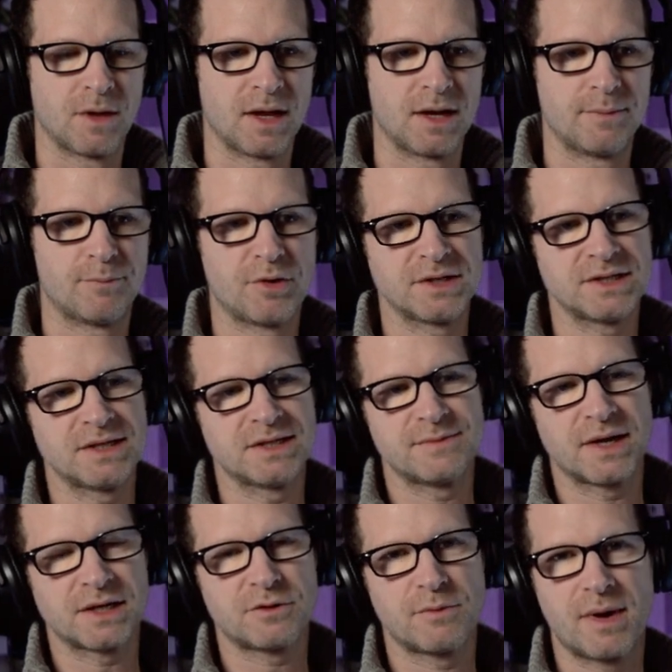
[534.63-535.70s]
And it brings in some
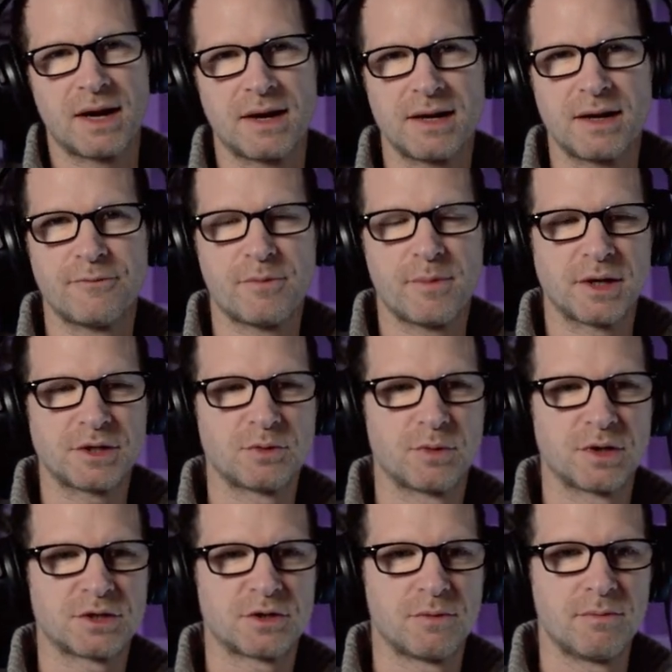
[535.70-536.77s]
extra melody information,
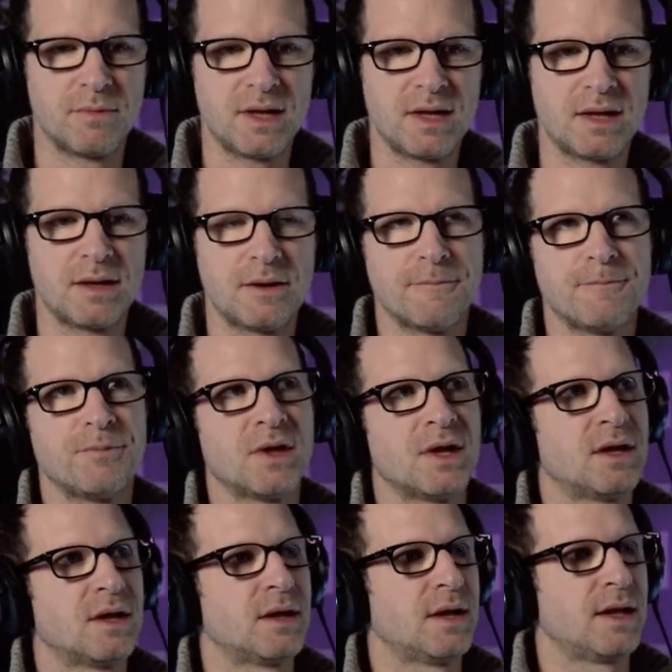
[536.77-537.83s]
which to me,
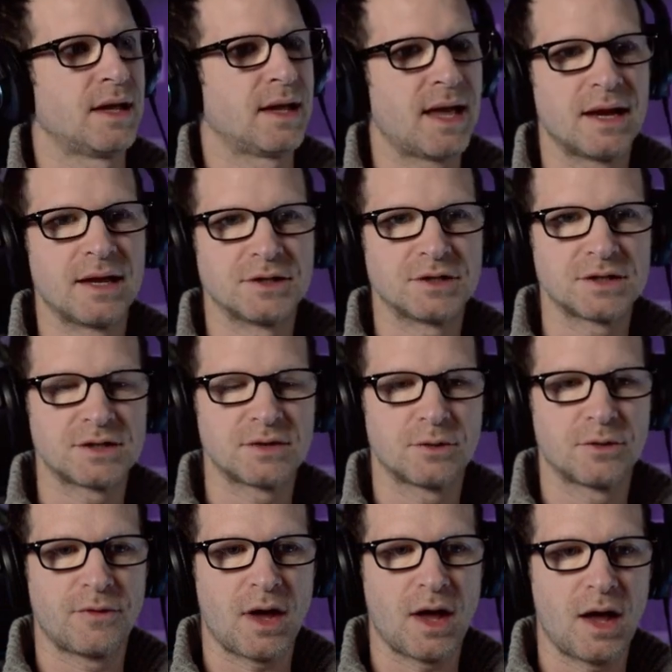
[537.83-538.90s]
it just sort
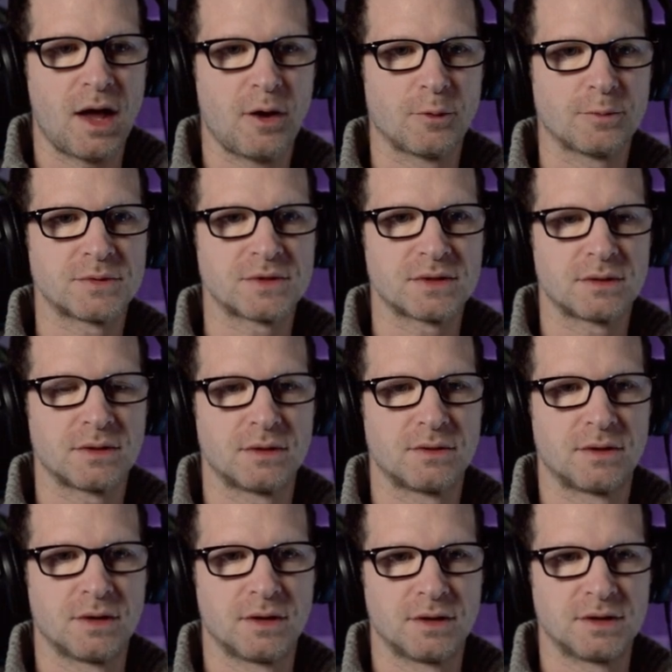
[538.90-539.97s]
of helps
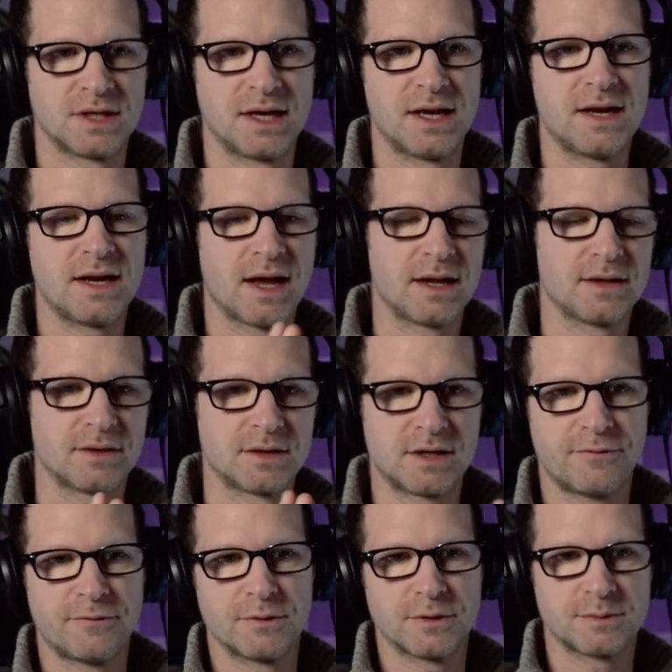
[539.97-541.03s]
delineate the
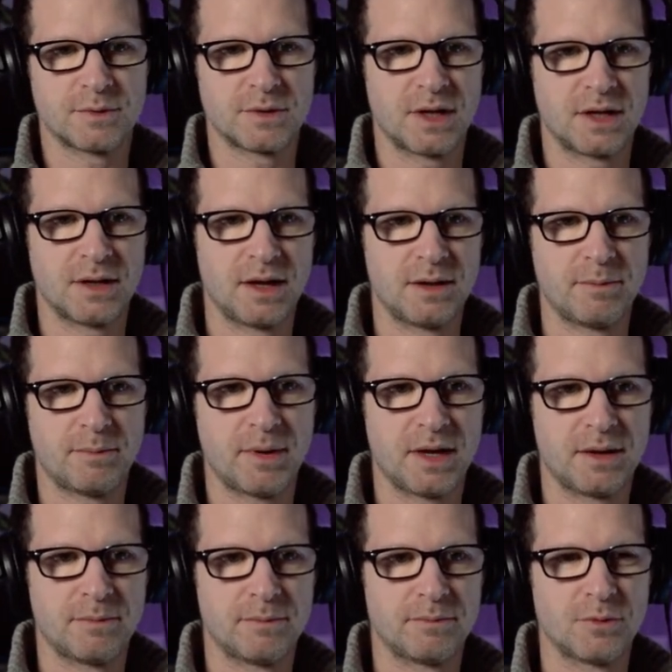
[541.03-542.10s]
difference
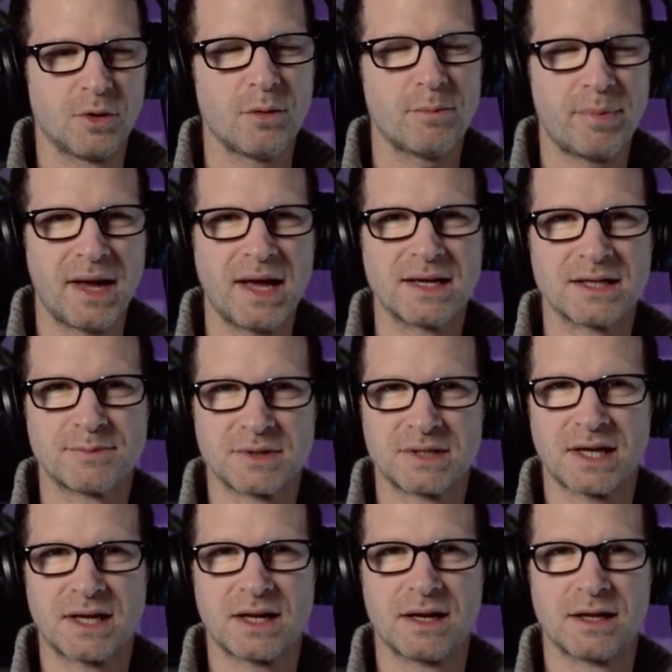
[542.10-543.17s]
in not pace
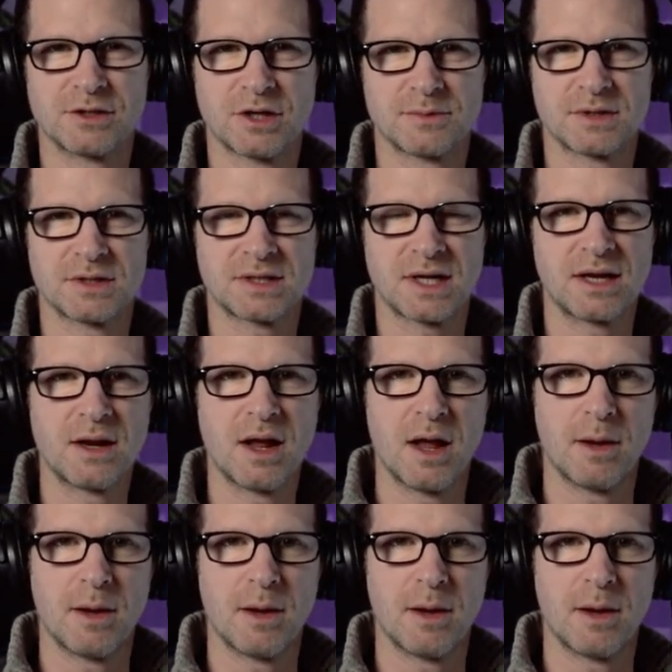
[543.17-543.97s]
particularly in terms of the scene,